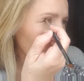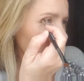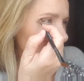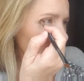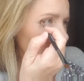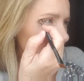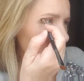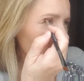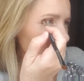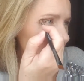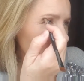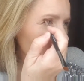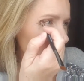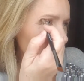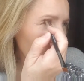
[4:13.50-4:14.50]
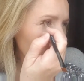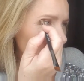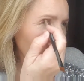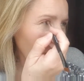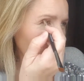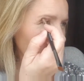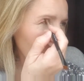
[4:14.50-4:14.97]
Now the key to a
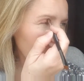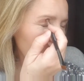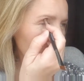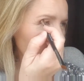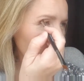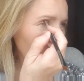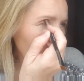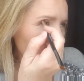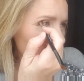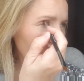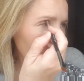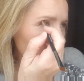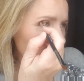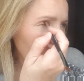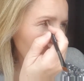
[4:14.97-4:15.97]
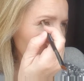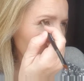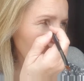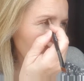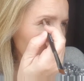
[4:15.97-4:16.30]
smoky eye is blending.